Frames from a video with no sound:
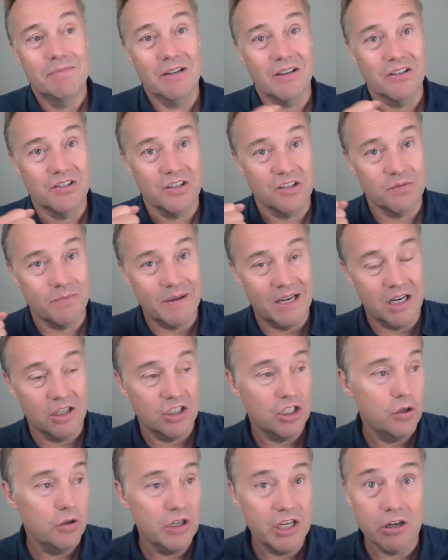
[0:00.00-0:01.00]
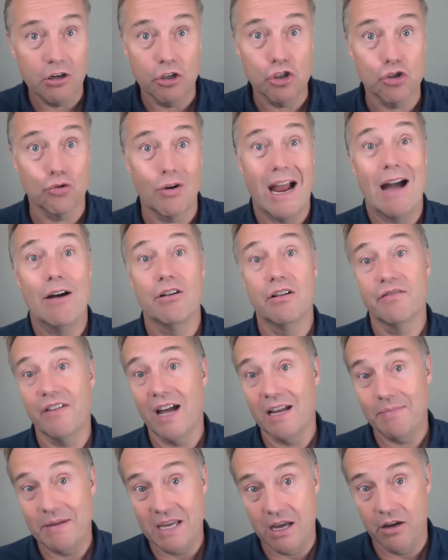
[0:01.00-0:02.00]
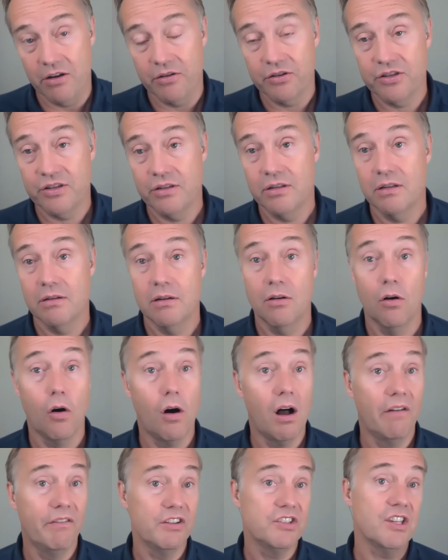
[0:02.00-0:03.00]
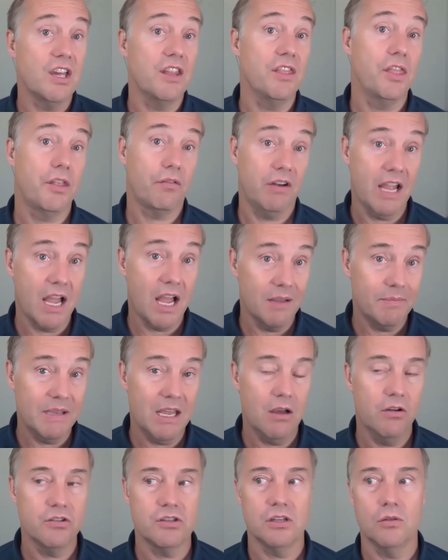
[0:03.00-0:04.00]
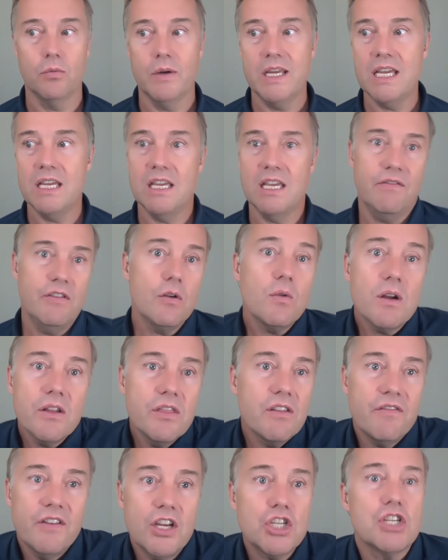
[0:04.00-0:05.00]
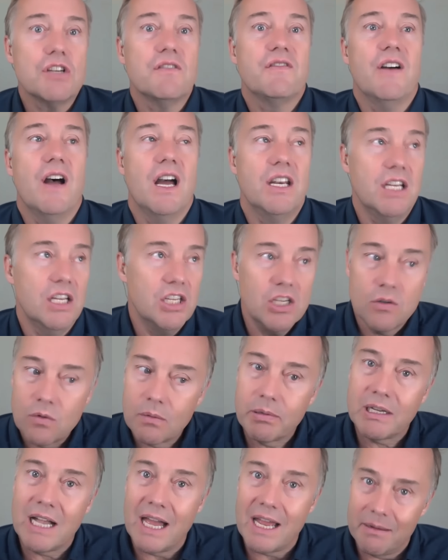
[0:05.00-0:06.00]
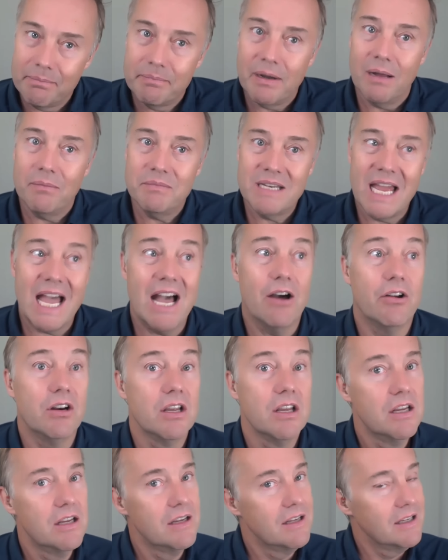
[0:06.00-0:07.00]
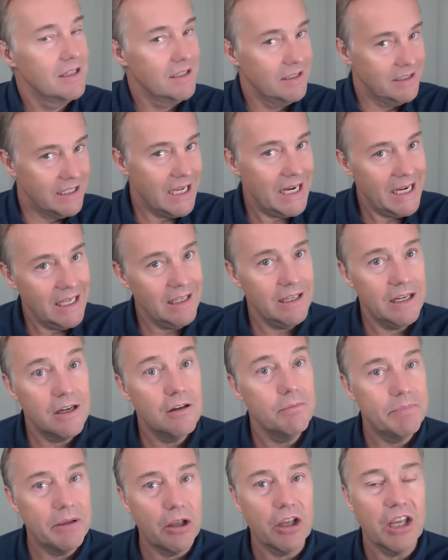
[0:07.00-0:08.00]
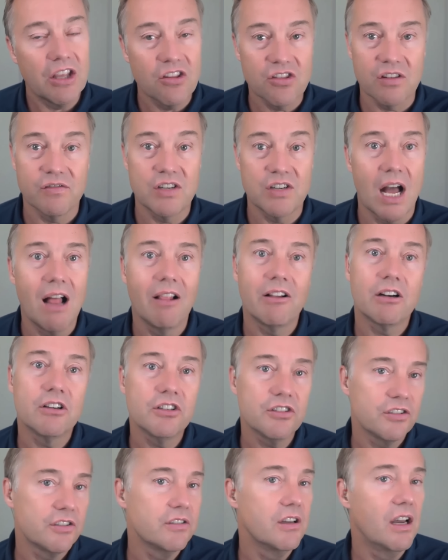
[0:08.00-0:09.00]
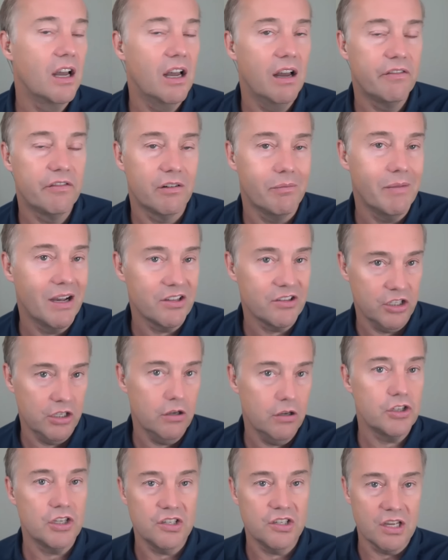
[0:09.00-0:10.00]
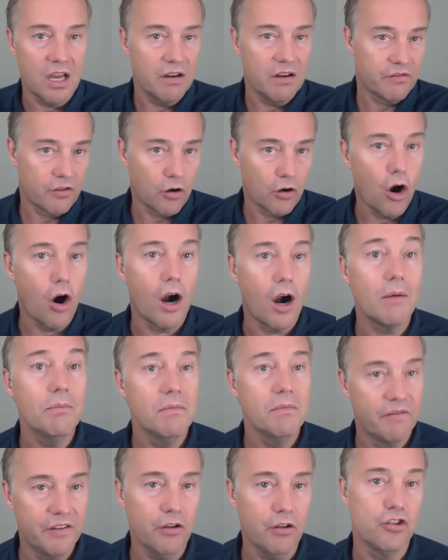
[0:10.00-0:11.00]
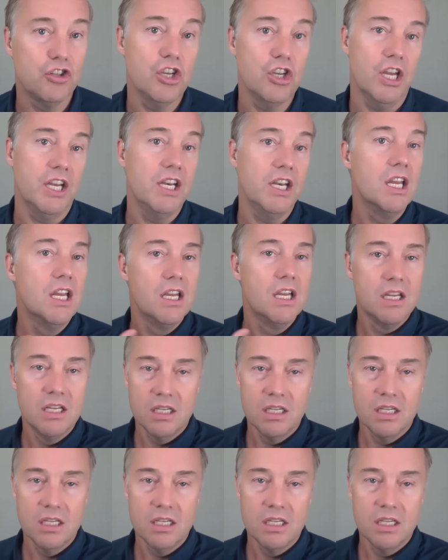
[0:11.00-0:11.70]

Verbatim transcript: because it's been a two year drought of IPOs. All of a sudden, three IPOs in a week. If you were in the Vision Fund and you were kind of bummed out, getting you know billions of dollars uh, from Masayoshi-san for ARM feels good.